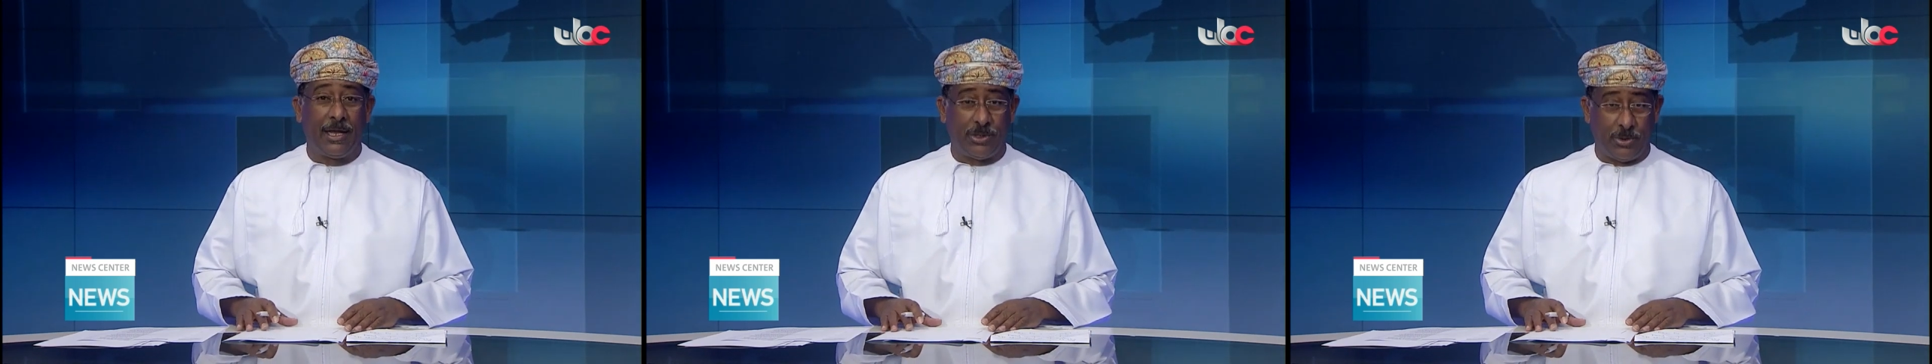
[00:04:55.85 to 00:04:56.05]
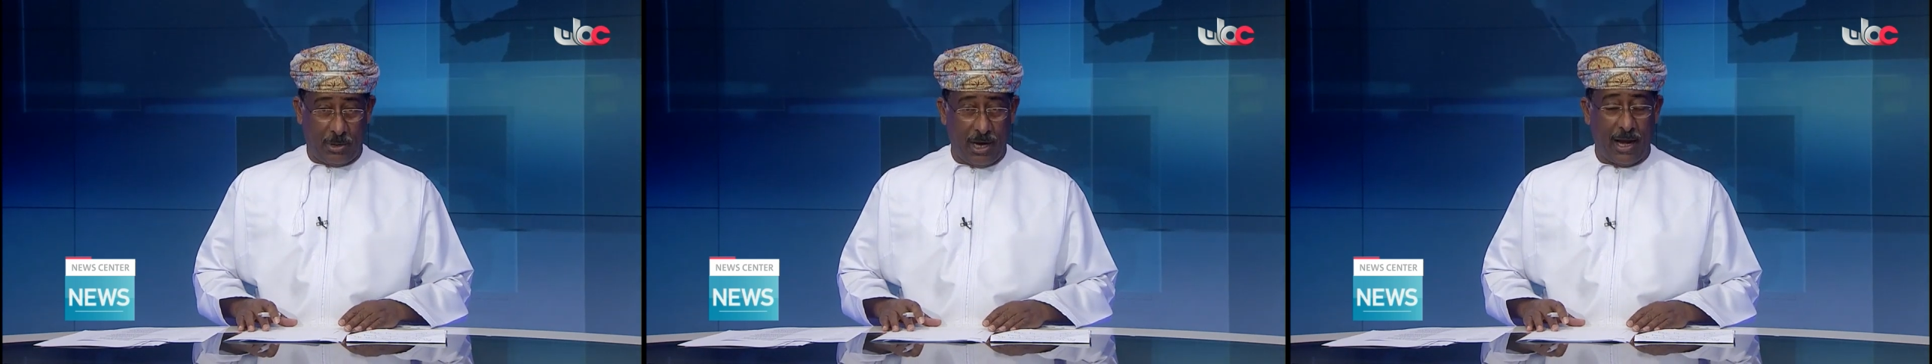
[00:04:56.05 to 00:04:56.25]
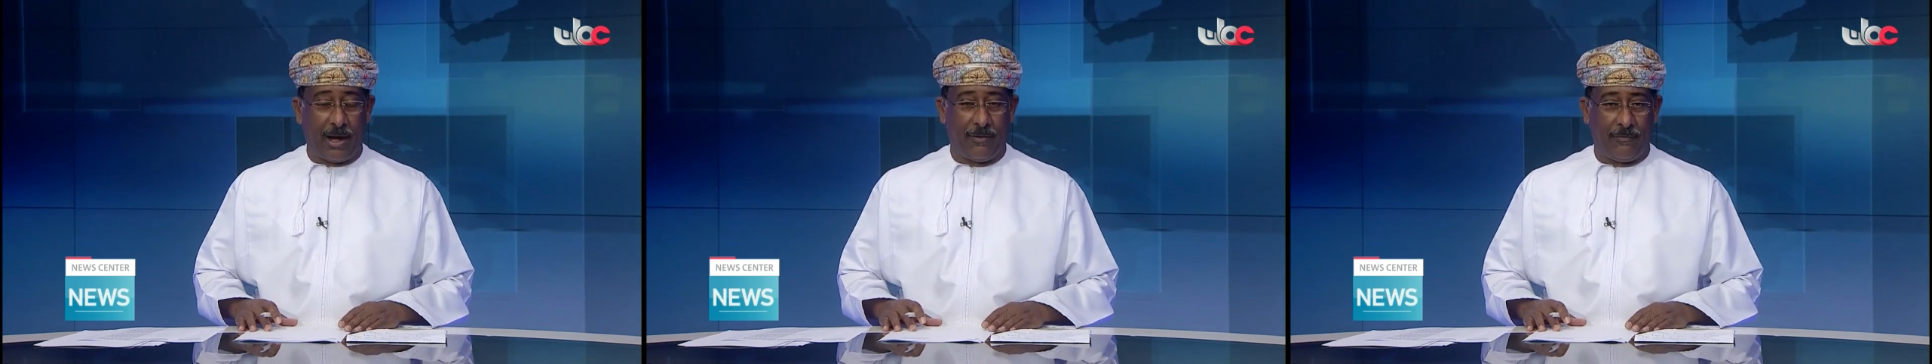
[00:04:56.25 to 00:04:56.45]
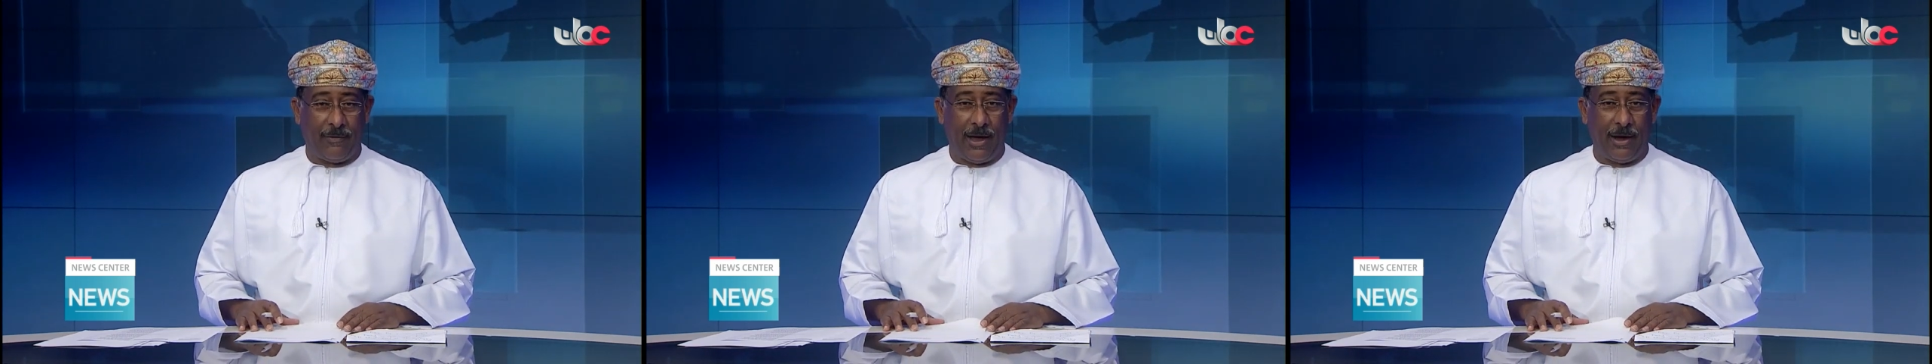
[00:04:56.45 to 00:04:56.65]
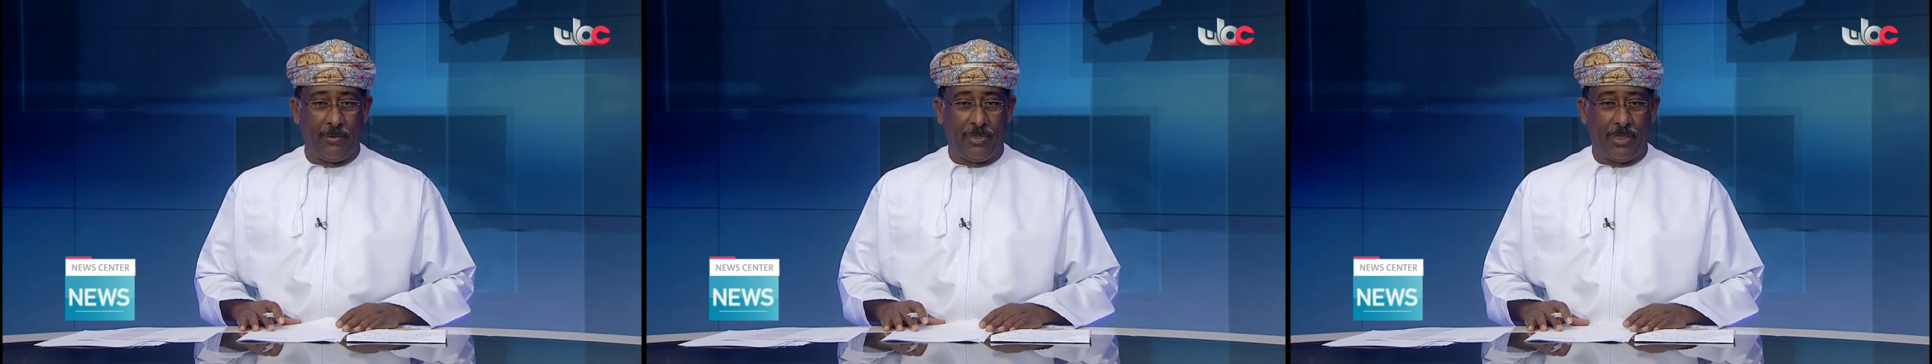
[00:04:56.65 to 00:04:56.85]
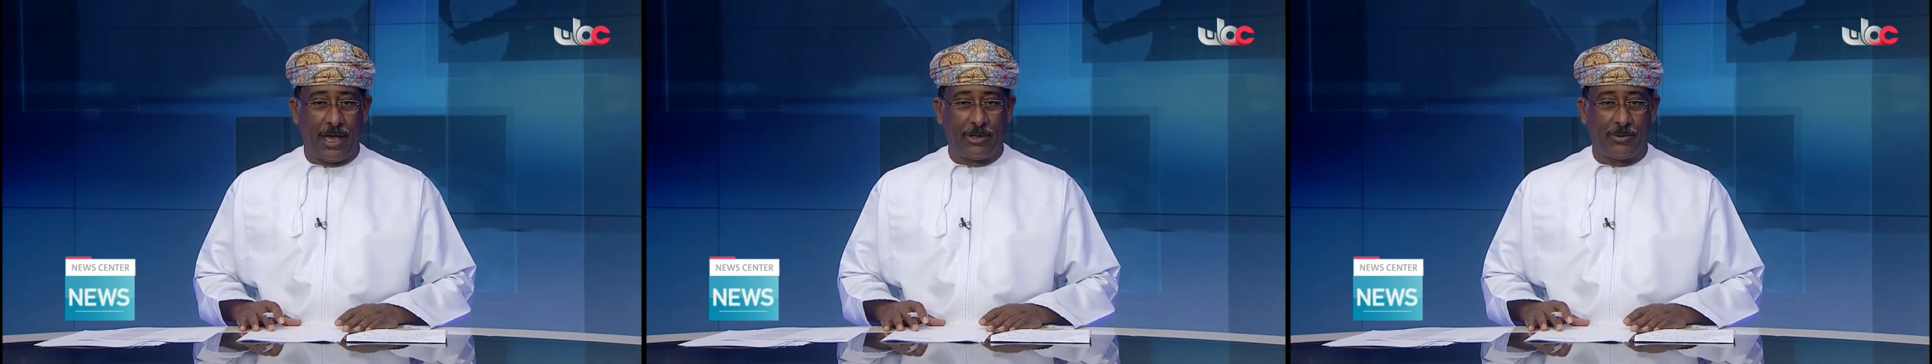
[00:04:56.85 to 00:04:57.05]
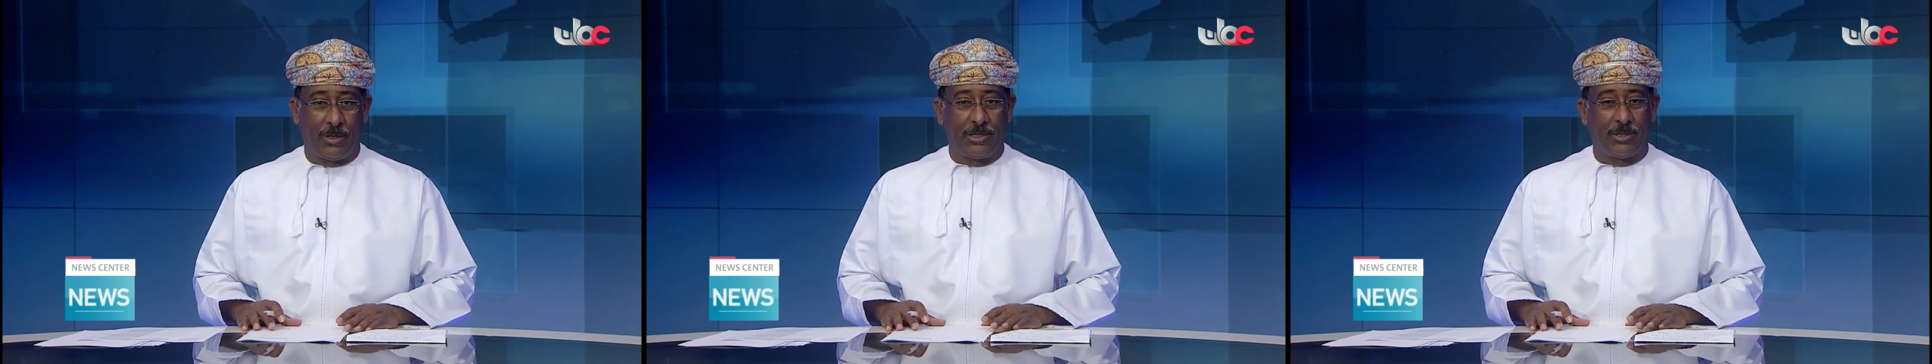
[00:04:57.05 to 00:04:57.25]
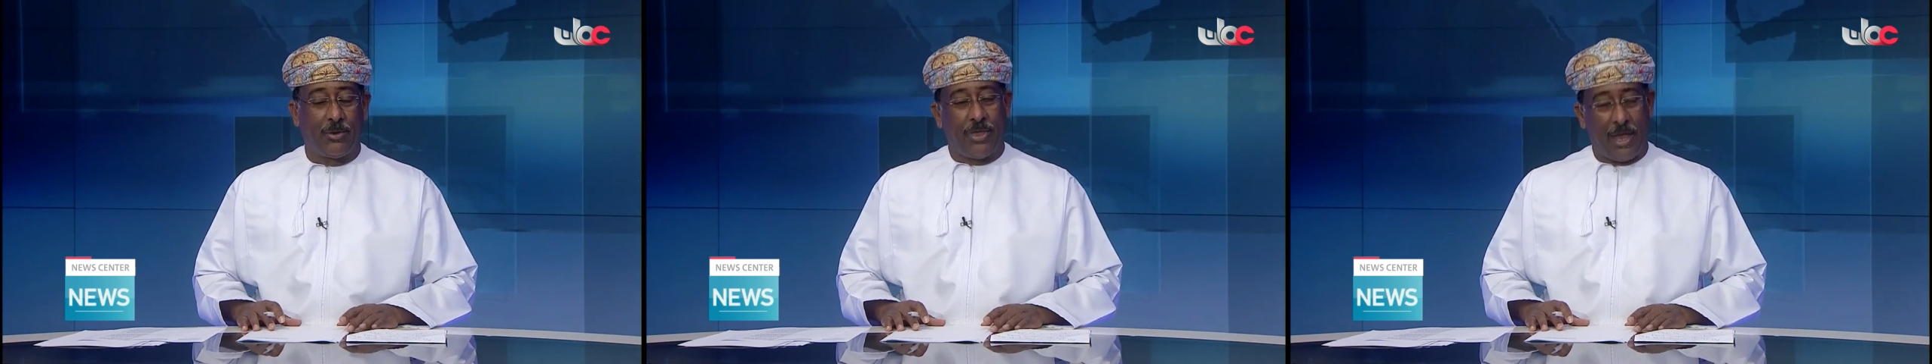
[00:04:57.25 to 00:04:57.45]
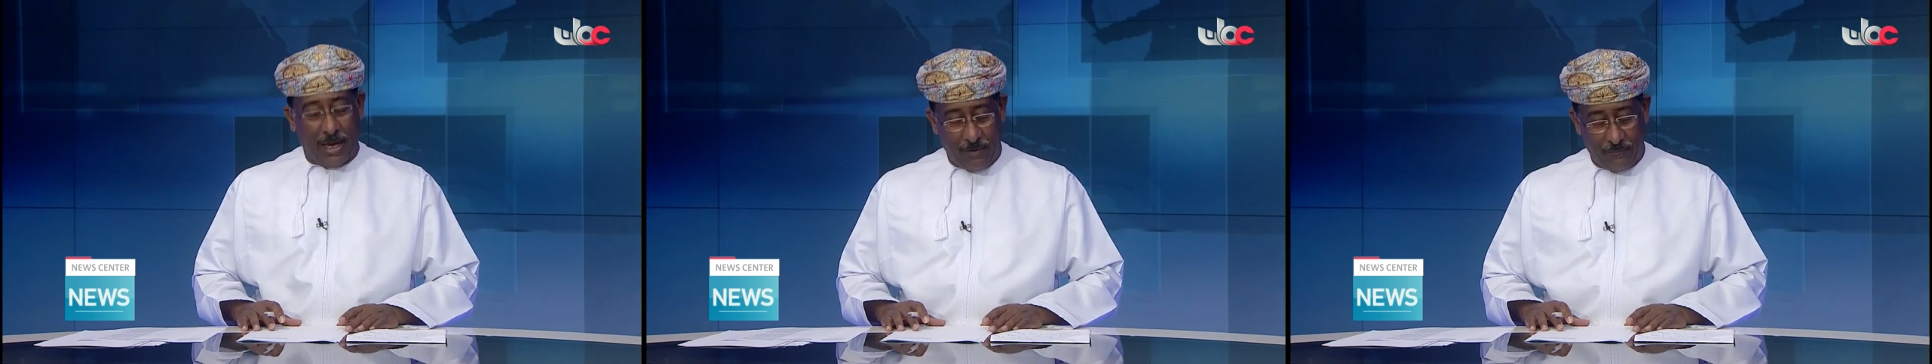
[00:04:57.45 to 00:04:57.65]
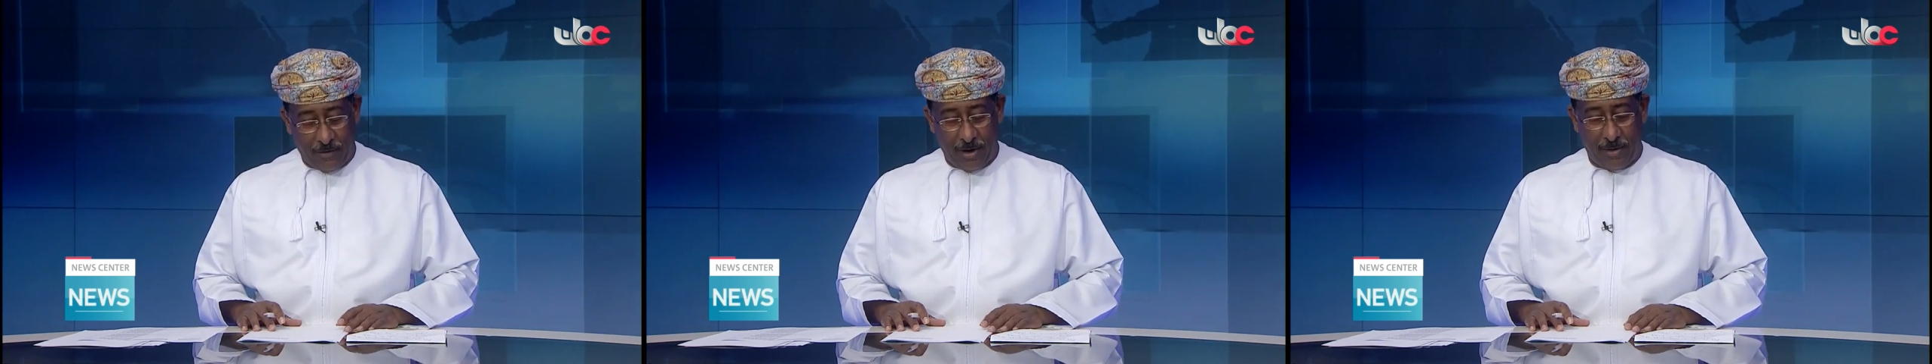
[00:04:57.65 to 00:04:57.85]
to clarify on that one. So thank
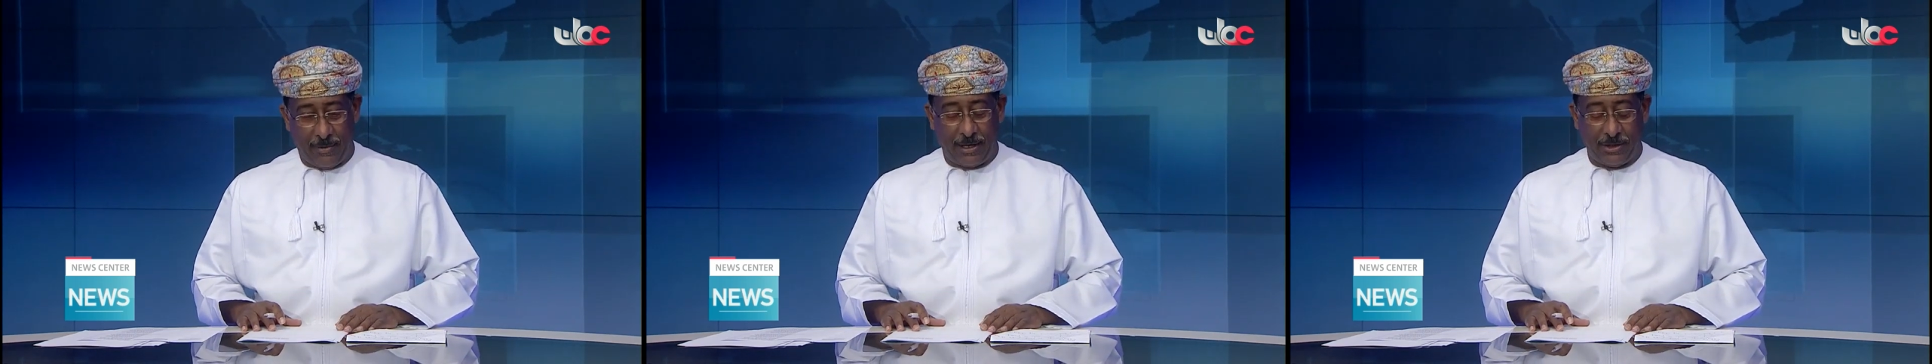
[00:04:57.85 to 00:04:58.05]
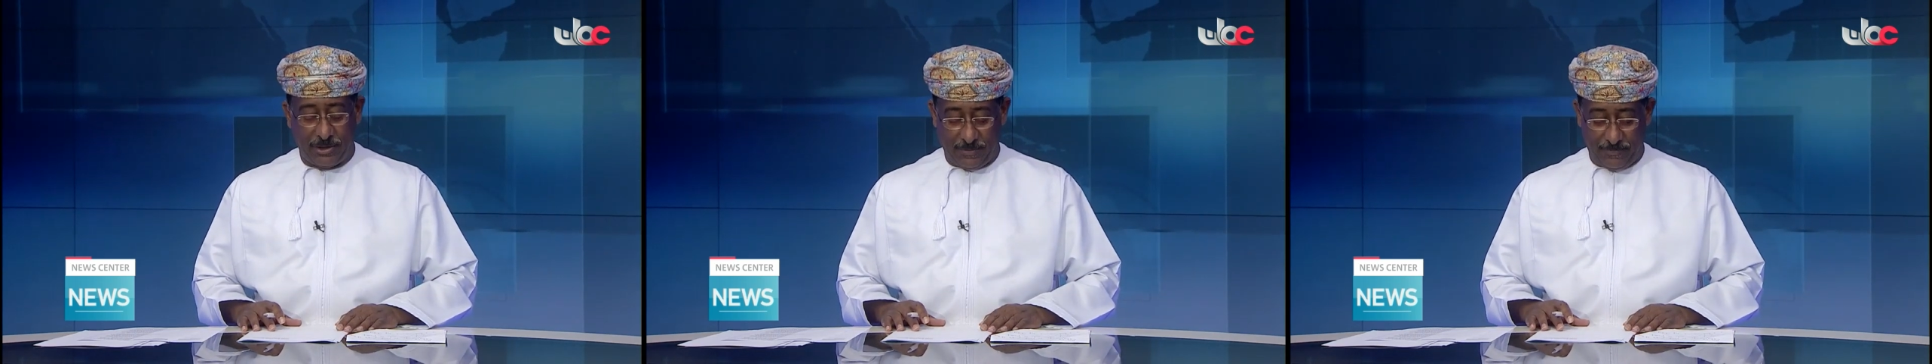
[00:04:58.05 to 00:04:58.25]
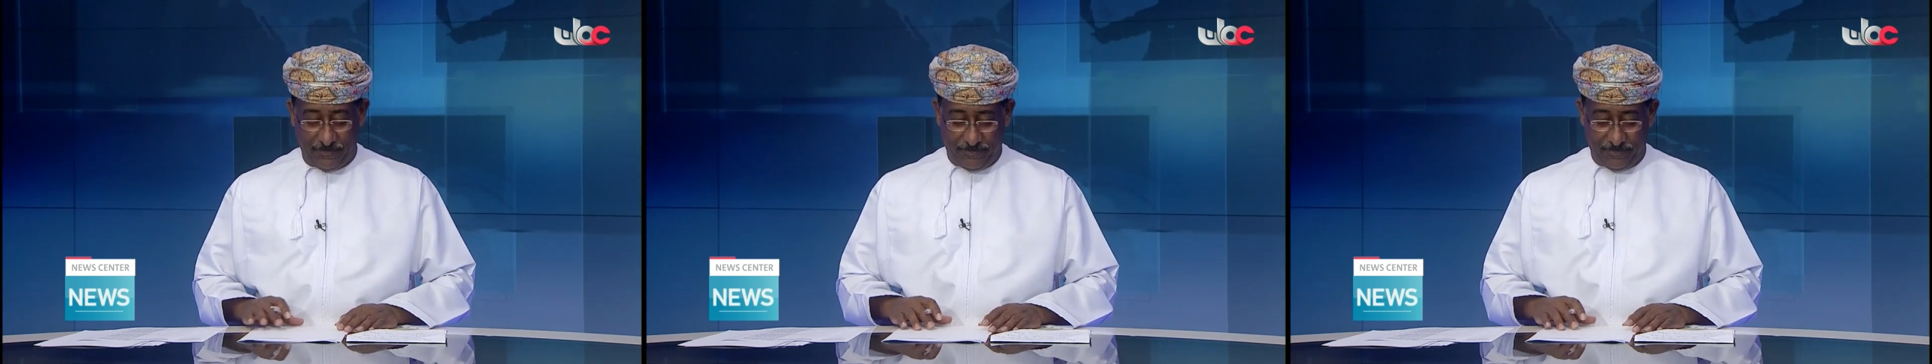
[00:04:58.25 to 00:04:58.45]
you very much.